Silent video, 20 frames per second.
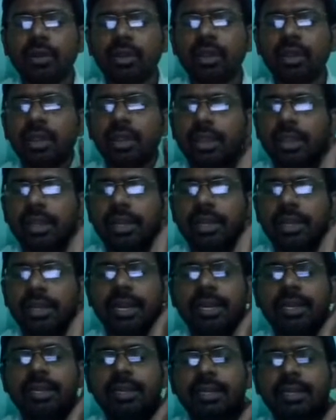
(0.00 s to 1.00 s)
Okay, it
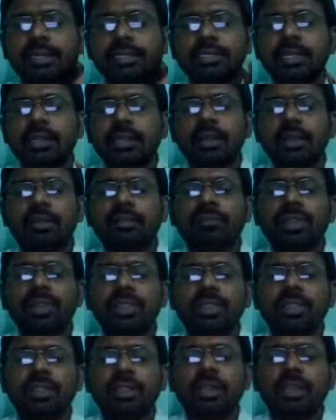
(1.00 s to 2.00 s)
enters
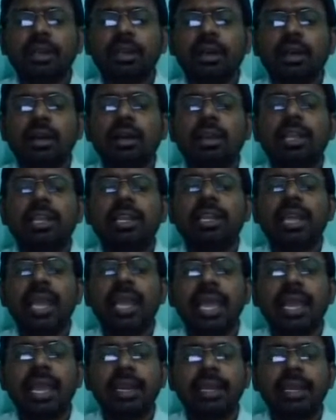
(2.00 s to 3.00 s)
with the
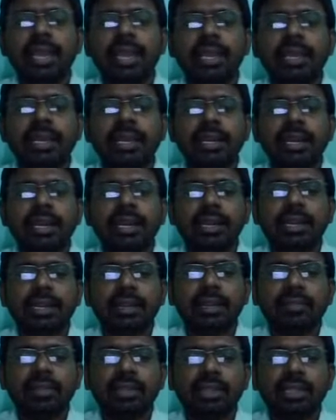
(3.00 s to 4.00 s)
inhaled air, it
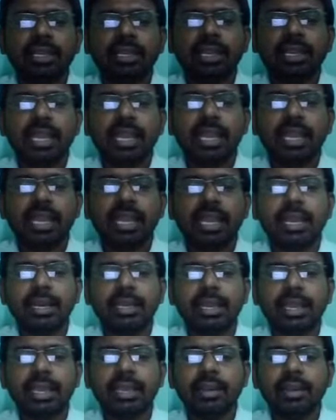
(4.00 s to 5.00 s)
enter with inhaled
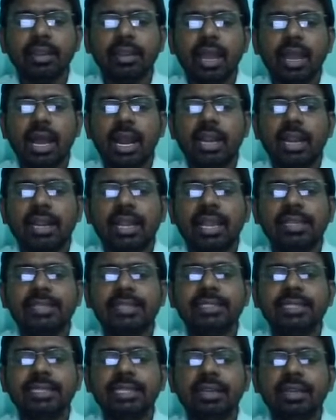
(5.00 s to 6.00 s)
air and
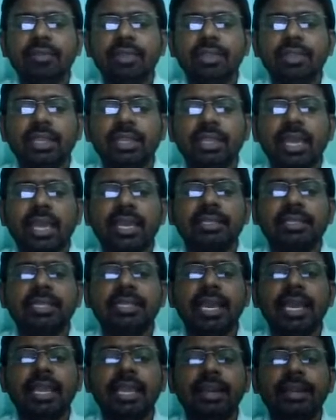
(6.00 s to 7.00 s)
exit with
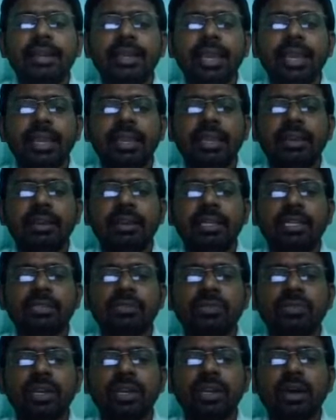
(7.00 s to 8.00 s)
exhaled air.
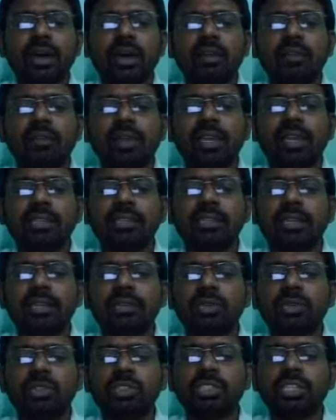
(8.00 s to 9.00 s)
That's why it always
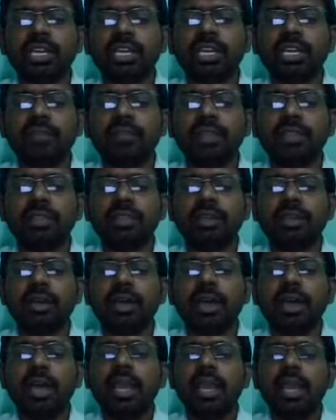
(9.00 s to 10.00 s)
associated with
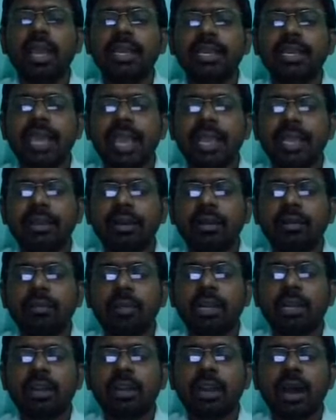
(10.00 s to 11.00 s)
the air
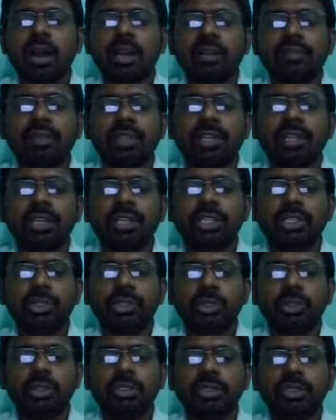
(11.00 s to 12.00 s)
but not with the
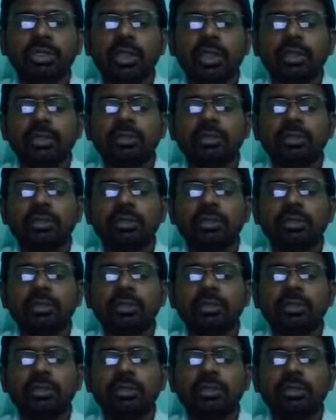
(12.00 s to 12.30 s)
tissues.